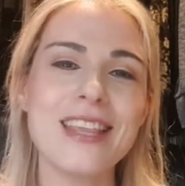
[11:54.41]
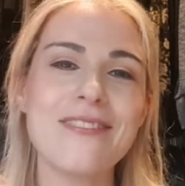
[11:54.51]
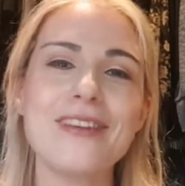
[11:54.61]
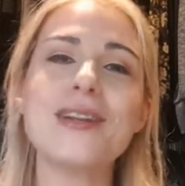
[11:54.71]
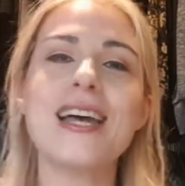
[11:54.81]
I
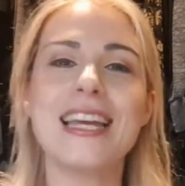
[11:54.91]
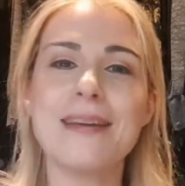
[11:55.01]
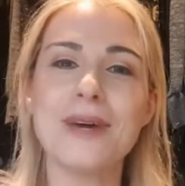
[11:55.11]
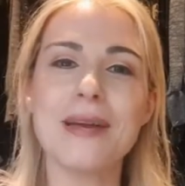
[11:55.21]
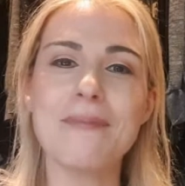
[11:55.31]
feel like
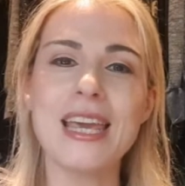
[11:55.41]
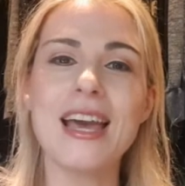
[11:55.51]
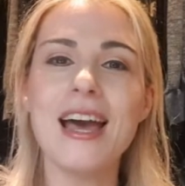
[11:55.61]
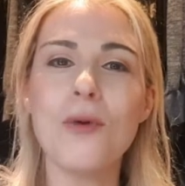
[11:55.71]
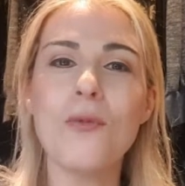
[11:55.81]
it might be
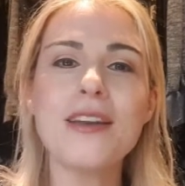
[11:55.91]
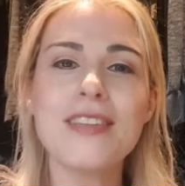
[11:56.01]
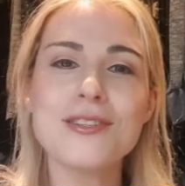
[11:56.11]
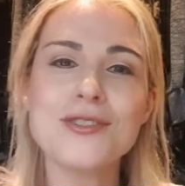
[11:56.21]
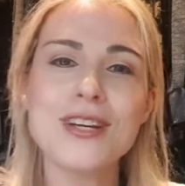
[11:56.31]
one of
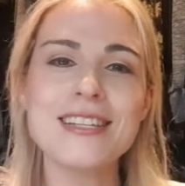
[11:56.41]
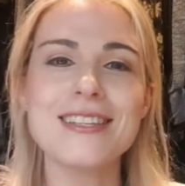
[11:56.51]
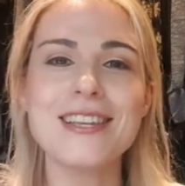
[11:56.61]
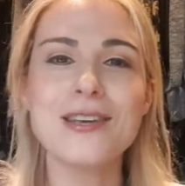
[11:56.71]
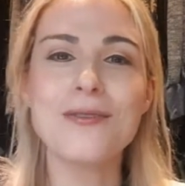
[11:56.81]
those
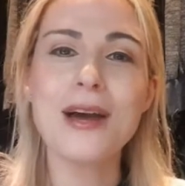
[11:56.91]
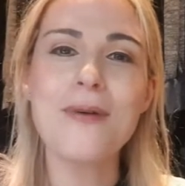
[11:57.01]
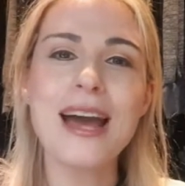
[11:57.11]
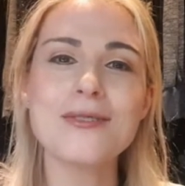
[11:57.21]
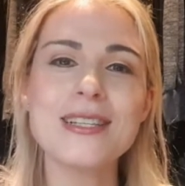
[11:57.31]
dresses that you
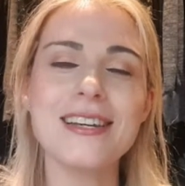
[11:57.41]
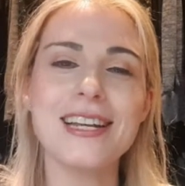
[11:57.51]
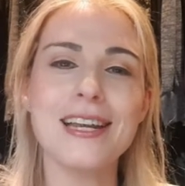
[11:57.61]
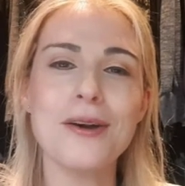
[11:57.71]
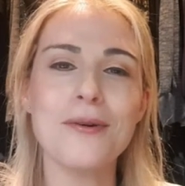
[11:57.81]
go out
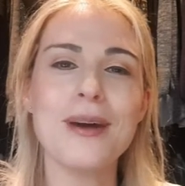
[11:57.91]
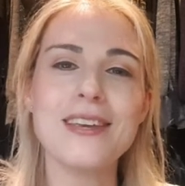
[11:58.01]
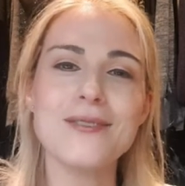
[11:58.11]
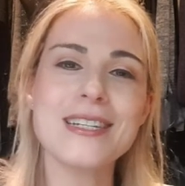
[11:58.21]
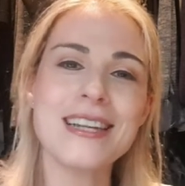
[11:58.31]
in where
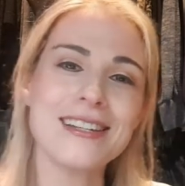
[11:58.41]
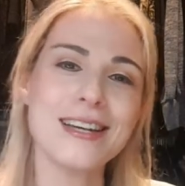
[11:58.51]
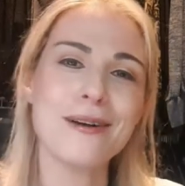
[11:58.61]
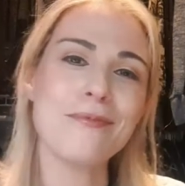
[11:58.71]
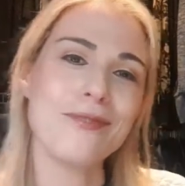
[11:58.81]
you stand
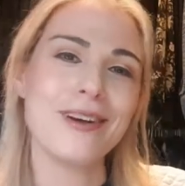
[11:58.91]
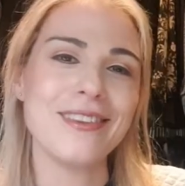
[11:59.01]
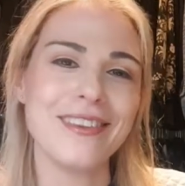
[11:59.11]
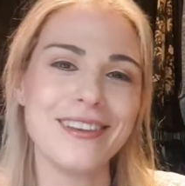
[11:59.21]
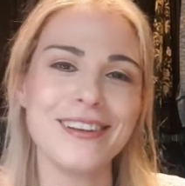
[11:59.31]
up
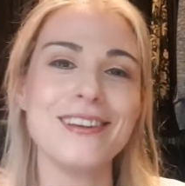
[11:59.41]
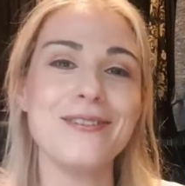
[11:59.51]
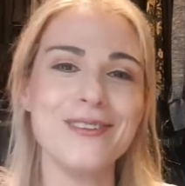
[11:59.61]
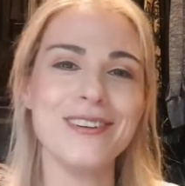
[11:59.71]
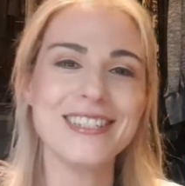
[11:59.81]
rather than
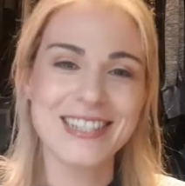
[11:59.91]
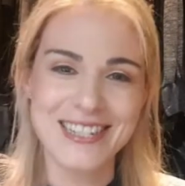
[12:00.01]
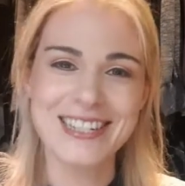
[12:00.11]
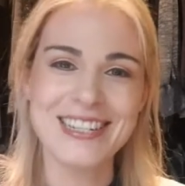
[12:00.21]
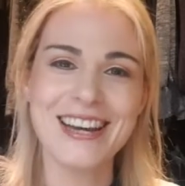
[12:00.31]
you're
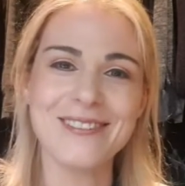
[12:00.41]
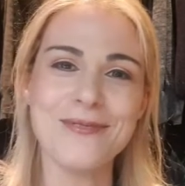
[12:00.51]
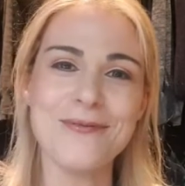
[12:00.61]
sitting down all